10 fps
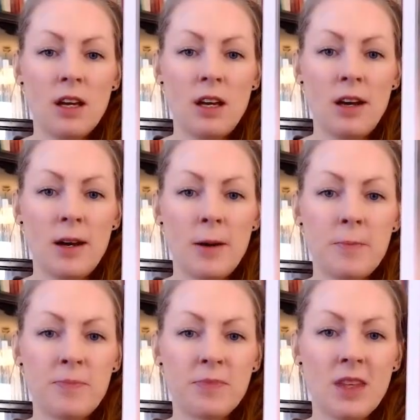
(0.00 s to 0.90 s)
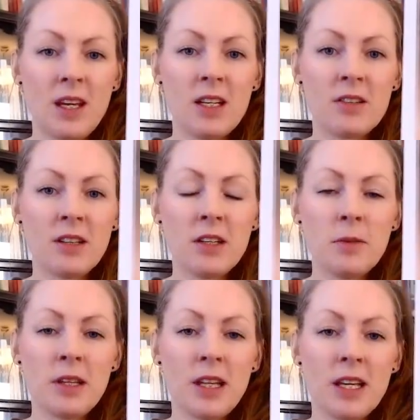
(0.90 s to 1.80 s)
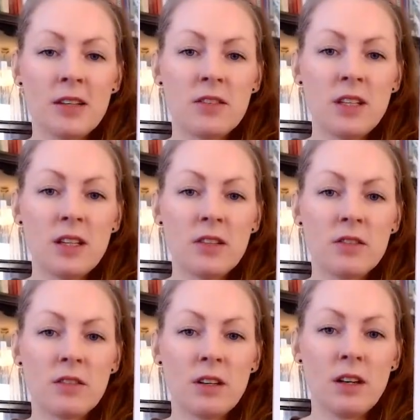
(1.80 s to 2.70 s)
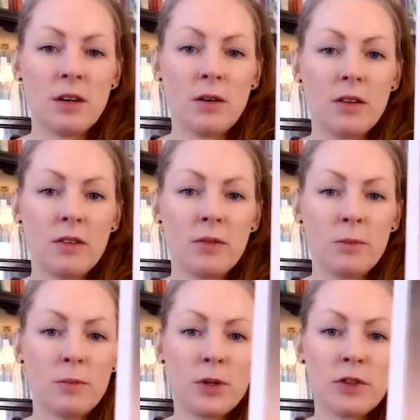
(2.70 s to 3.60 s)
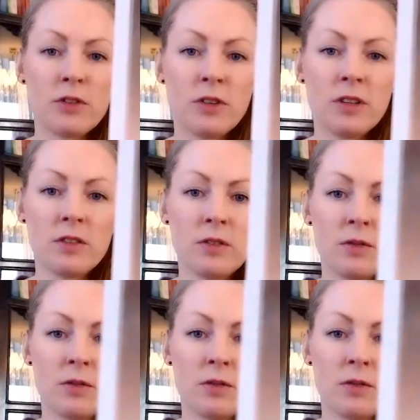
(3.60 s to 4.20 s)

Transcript: And it's a little bit like I see this person, this